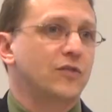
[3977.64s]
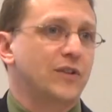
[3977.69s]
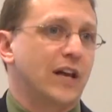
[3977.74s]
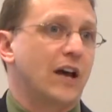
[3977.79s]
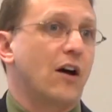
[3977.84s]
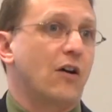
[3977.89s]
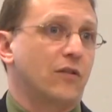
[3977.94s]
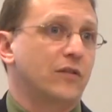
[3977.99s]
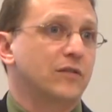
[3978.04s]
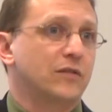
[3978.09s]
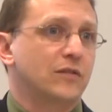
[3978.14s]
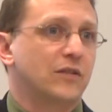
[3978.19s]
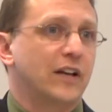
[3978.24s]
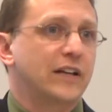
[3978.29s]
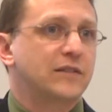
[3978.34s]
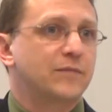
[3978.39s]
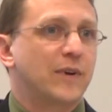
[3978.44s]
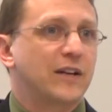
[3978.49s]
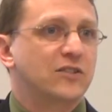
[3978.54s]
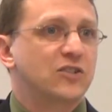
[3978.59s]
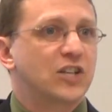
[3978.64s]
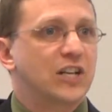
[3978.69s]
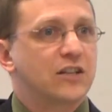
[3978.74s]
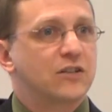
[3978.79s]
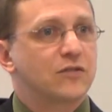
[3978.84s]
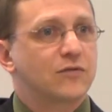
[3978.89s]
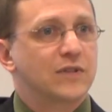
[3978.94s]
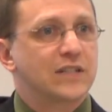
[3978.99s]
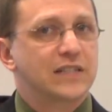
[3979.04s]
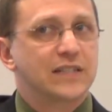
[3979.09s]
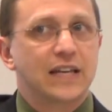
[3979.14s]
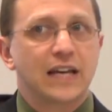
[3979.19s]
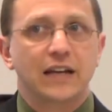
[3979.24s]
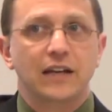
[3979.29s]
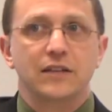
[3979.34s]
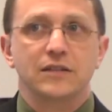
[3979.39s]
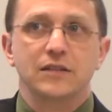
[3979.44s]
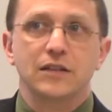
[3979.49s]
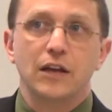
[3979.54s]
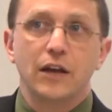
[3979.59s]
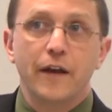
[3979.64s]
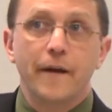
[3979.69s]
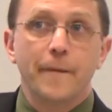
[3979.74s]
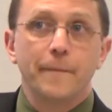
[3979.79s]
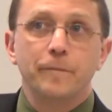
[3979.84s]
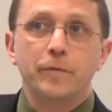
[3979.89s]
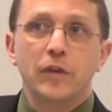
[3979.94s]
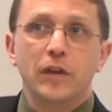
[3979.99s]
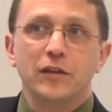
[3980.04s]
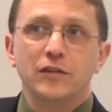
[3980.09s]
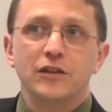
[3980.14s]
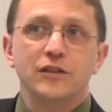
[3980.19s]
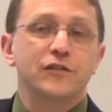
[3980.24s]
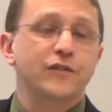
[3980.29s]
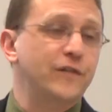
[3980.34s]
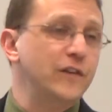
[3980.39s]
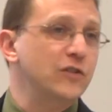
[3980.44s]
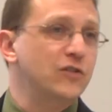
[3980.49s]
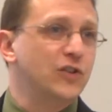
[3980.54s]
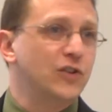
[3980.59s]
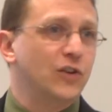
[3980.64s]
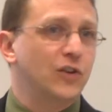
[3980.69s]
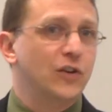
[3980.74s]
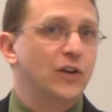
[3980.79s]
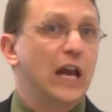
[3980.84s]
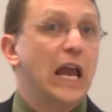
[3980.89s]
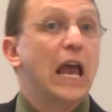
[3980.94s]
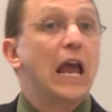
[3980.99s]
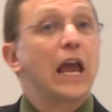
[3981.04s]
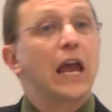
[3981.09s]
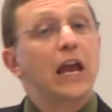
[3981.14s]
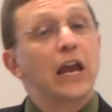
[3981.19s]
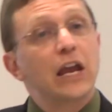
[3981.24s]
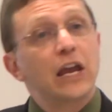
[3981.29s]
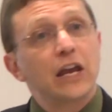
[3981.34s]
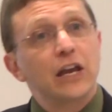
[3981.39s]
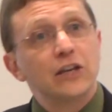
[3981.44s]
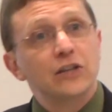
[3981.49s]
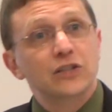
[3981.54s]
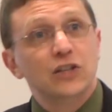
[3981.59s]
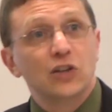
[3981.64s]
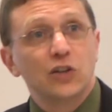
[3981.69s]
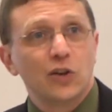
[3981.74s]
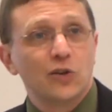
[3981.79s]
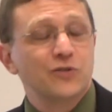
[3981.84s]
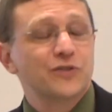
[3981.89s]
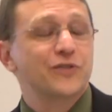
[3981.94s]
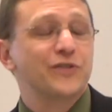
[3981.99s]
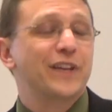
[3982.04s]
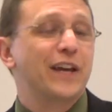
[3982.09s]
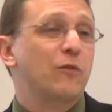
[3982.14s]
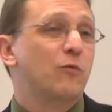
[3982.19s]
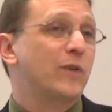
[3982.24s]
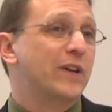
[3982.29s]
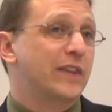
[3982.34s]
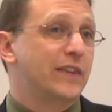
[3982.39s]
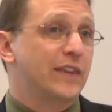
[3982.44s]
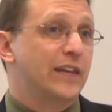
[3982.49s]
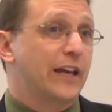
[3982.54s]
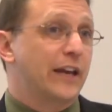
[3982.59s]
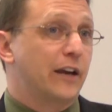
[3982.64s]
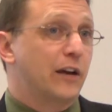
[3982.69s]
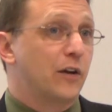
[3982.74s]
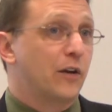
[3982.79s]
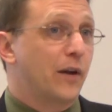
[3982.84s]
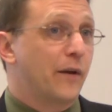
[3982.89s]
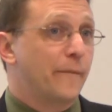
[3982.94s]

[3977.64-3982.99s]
down, light's about to change, three seconds. This future is closer than we think.